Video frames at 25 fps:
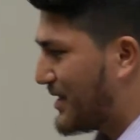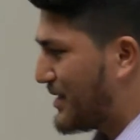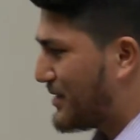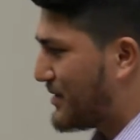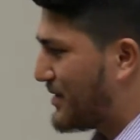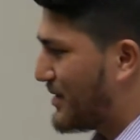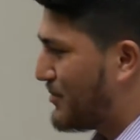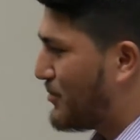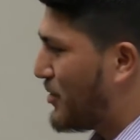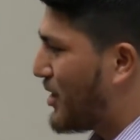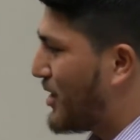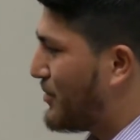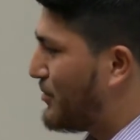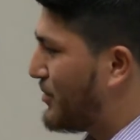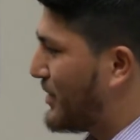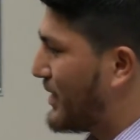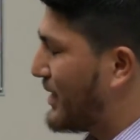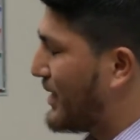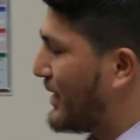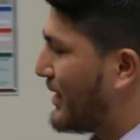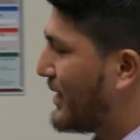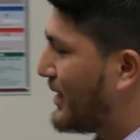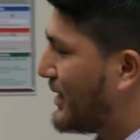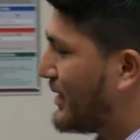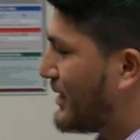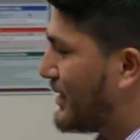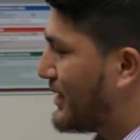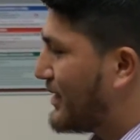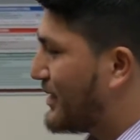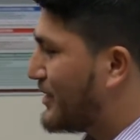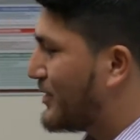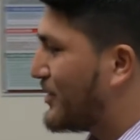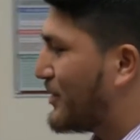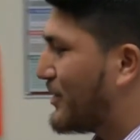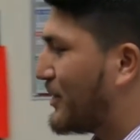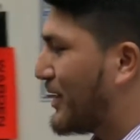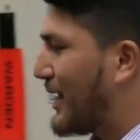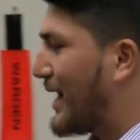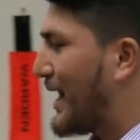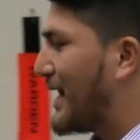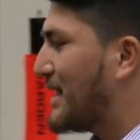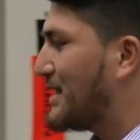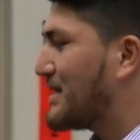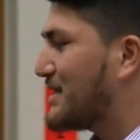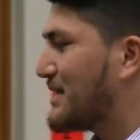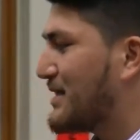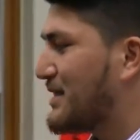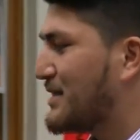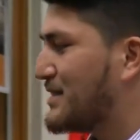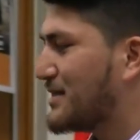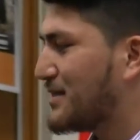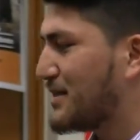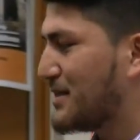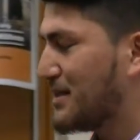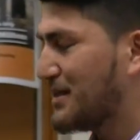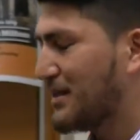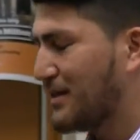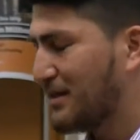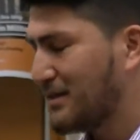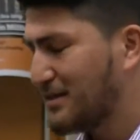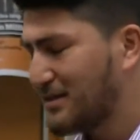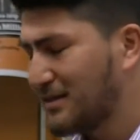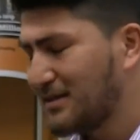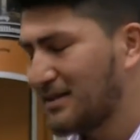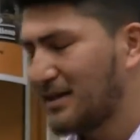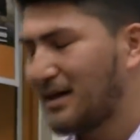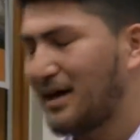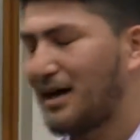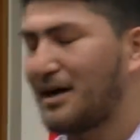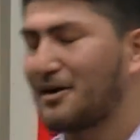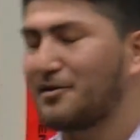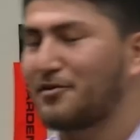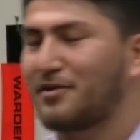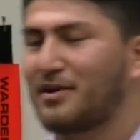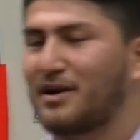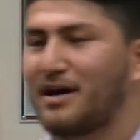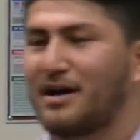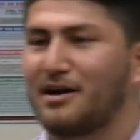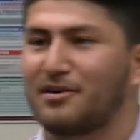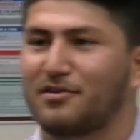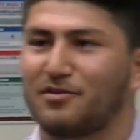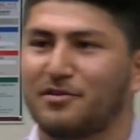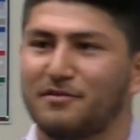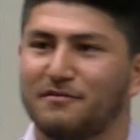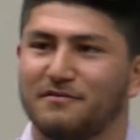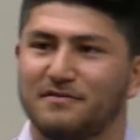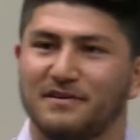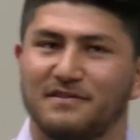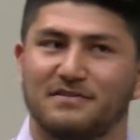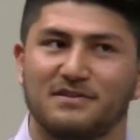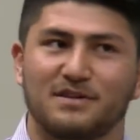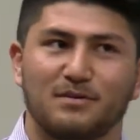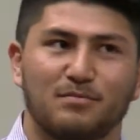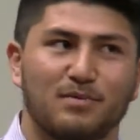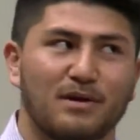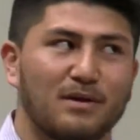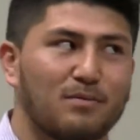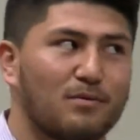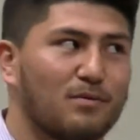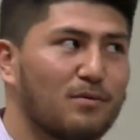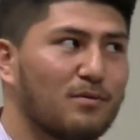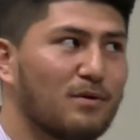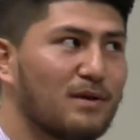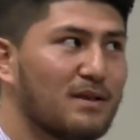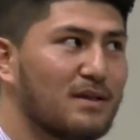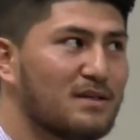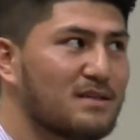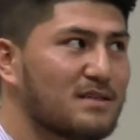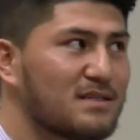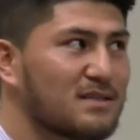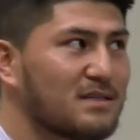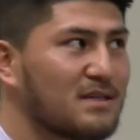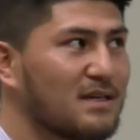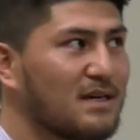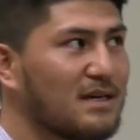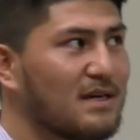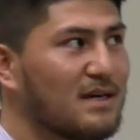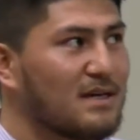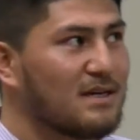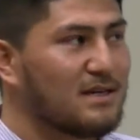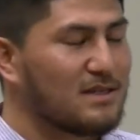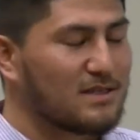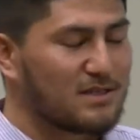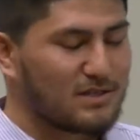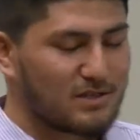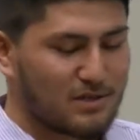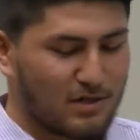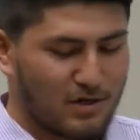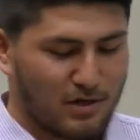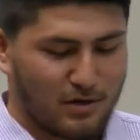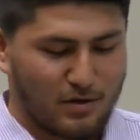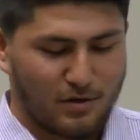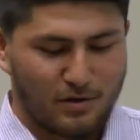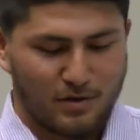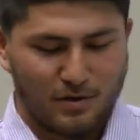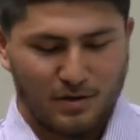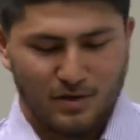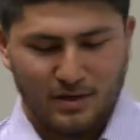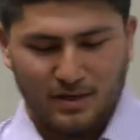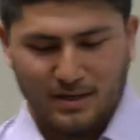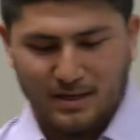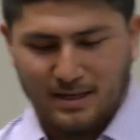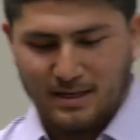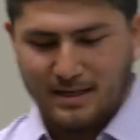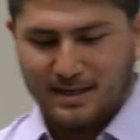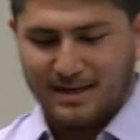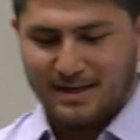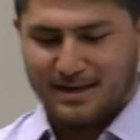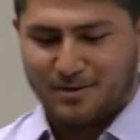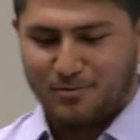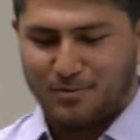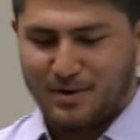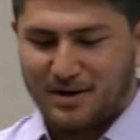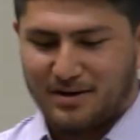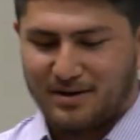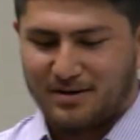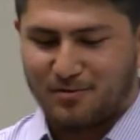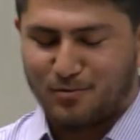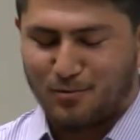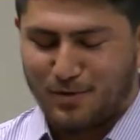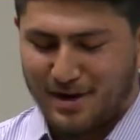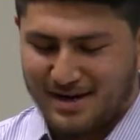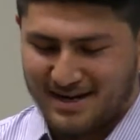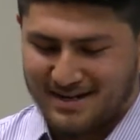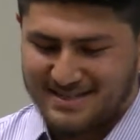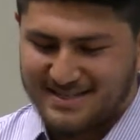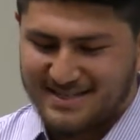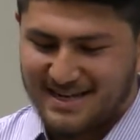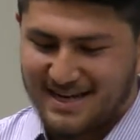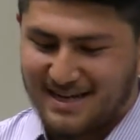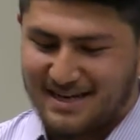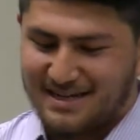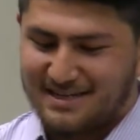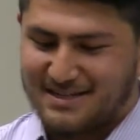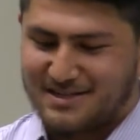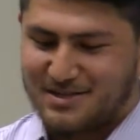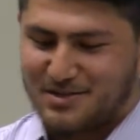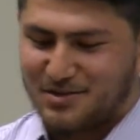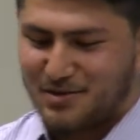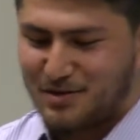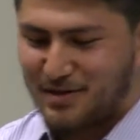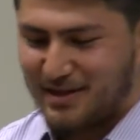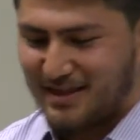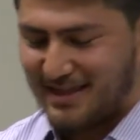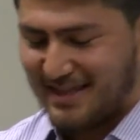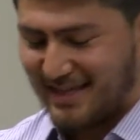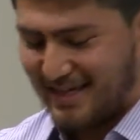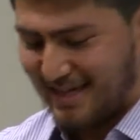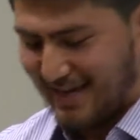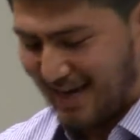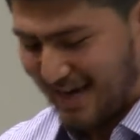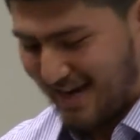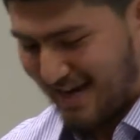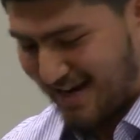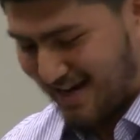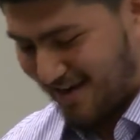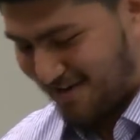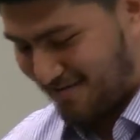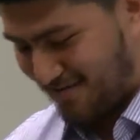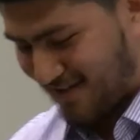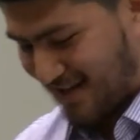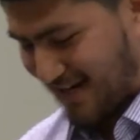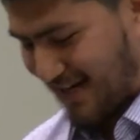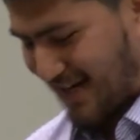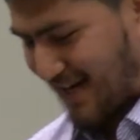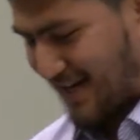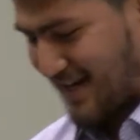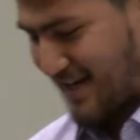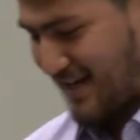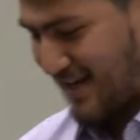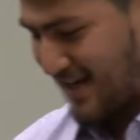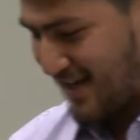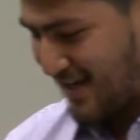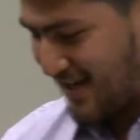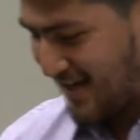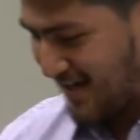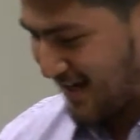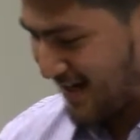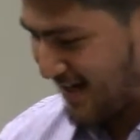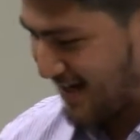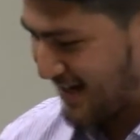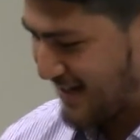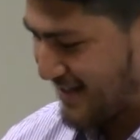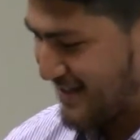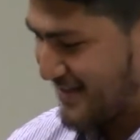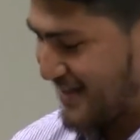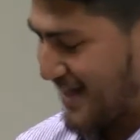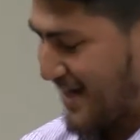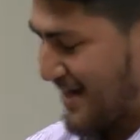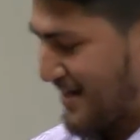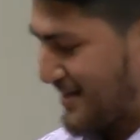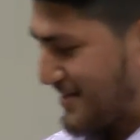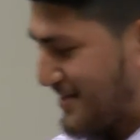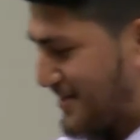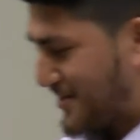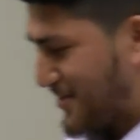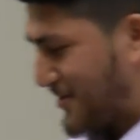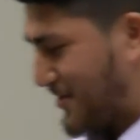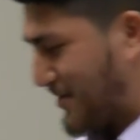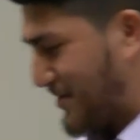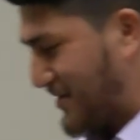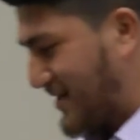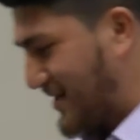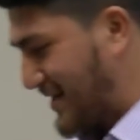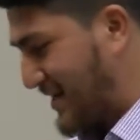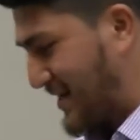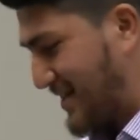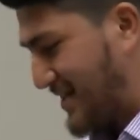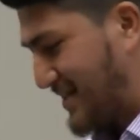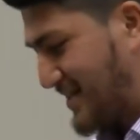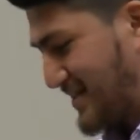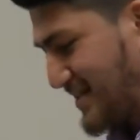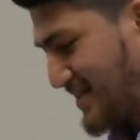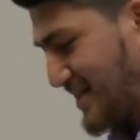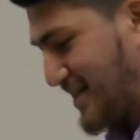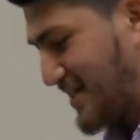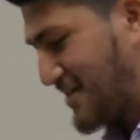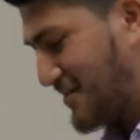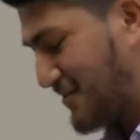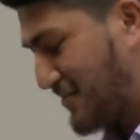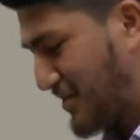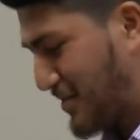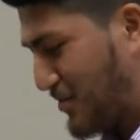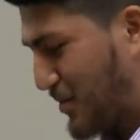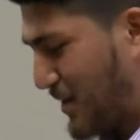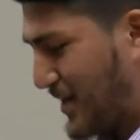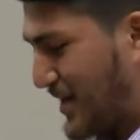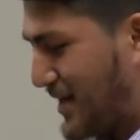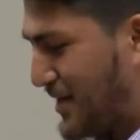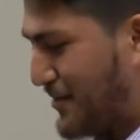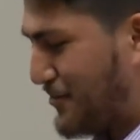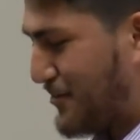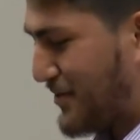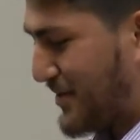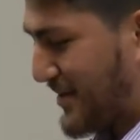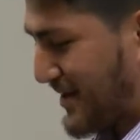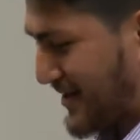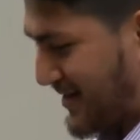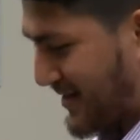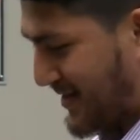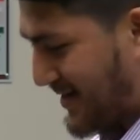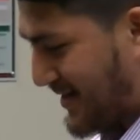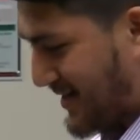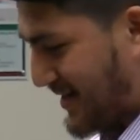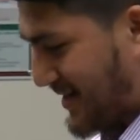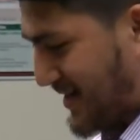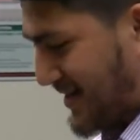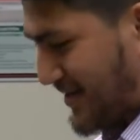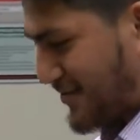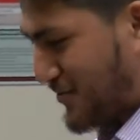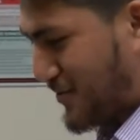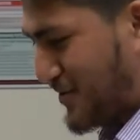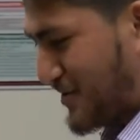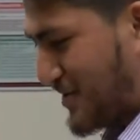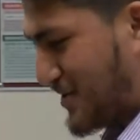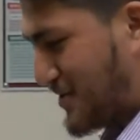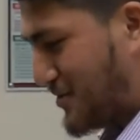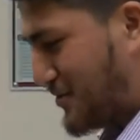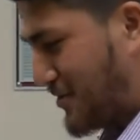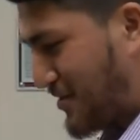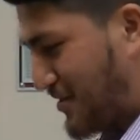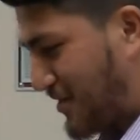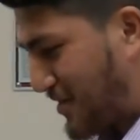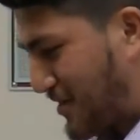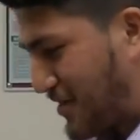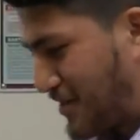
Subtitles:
that there might be, you know, 80 to 100, 150 people with us. So one sailor stood at the end of the ladder, another sailor stood on the deck of the Palapa, and we were just sort of